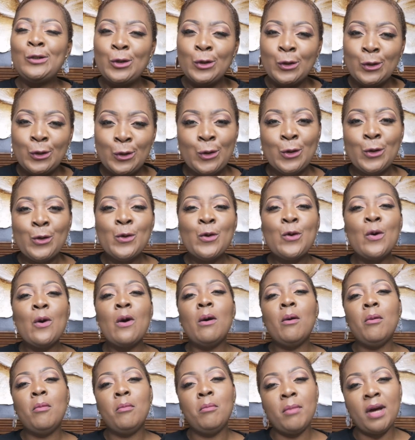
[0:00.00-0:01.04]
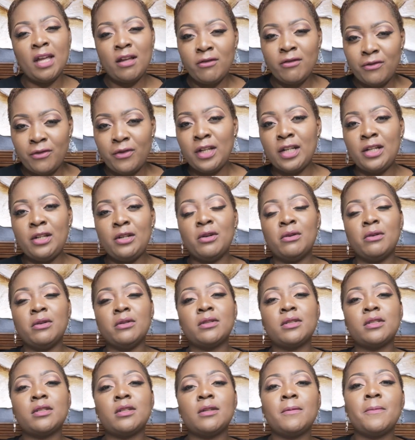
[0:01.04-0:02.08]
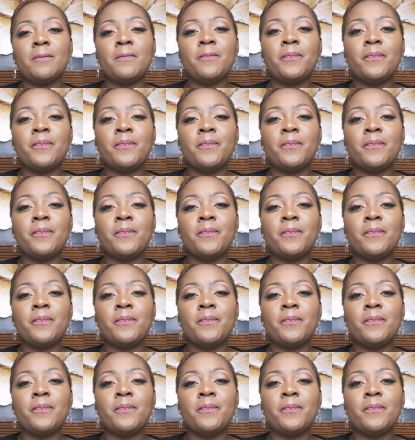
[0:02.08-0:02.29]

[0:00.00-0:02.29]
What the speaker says: to do my videos?